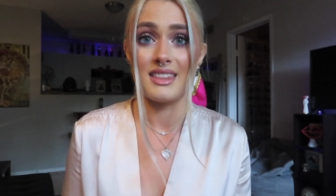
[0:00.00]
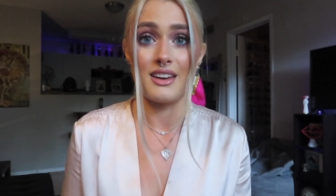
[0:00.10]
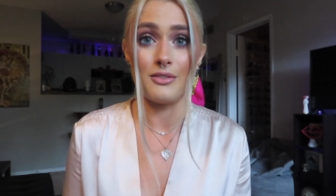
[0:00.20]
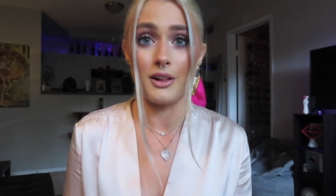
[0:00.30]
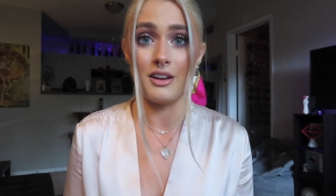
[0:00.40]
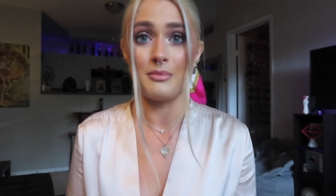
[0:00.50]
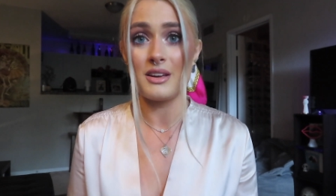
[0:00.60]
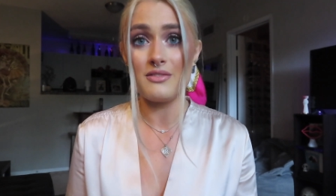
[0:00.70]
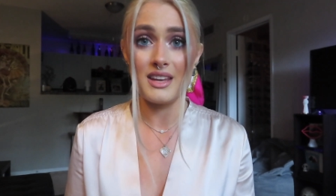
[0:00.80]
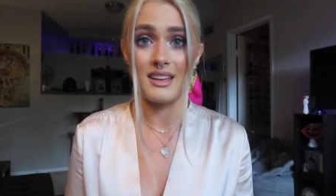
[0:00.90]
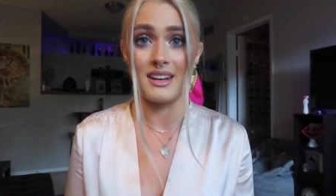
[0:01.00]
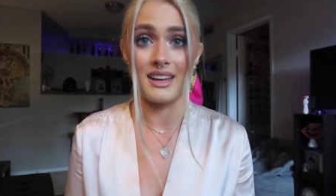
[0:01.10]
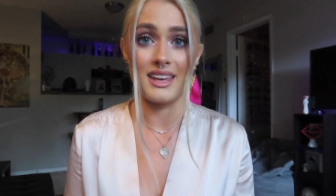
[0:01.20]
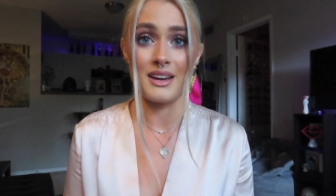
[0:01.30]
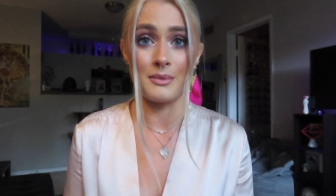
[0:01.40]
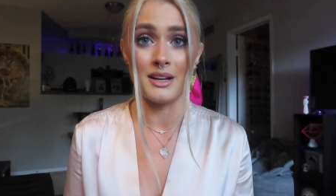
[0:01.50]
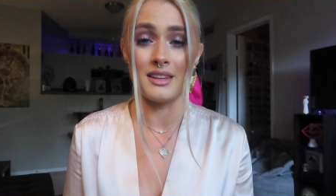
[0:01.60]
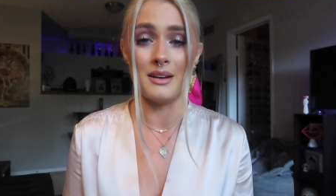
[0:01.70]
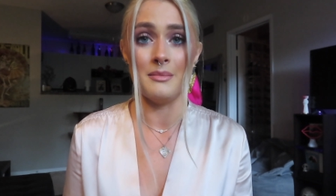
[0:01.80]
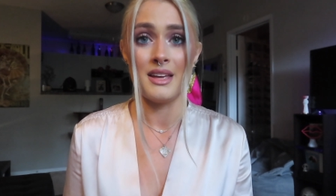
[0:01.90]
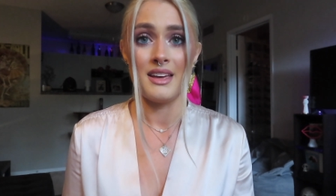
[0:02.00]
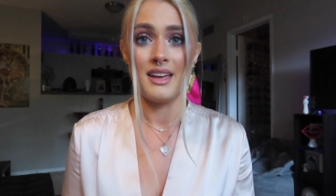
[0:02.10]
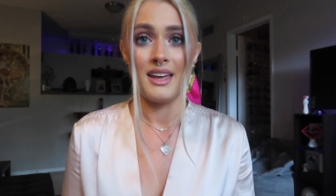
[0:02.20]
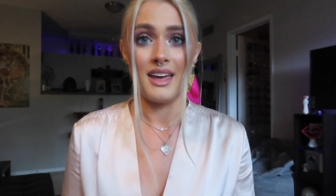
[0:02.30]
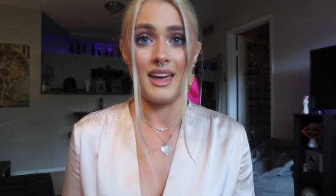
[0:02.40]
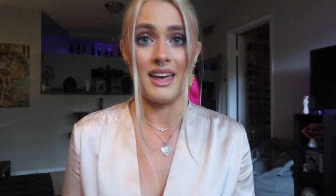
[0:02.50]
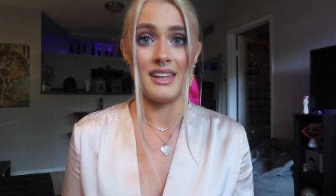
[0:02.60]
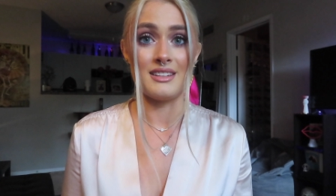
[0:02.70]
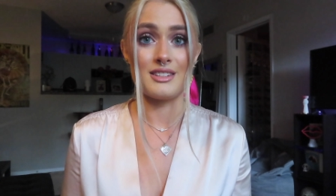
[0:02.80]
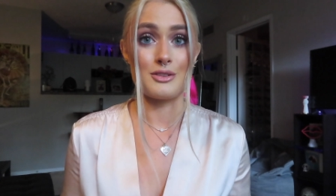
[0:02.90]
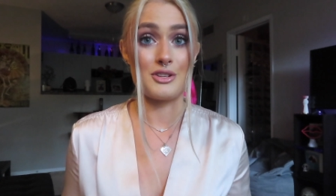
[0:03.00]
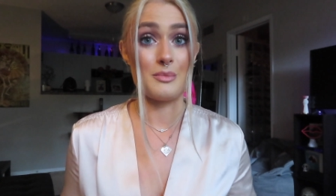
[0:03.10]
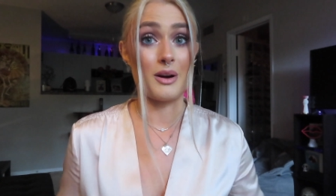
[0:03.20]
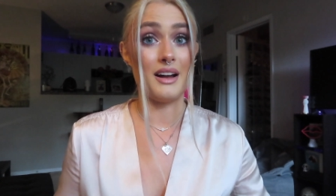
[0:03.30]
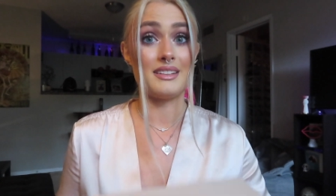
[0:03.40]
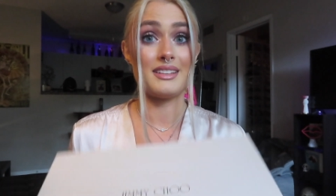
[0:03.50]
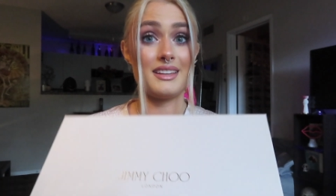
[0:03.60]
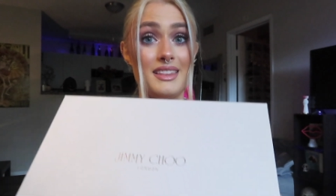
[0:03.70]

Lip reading: they fall off my feet and I can't wear them. And so she brought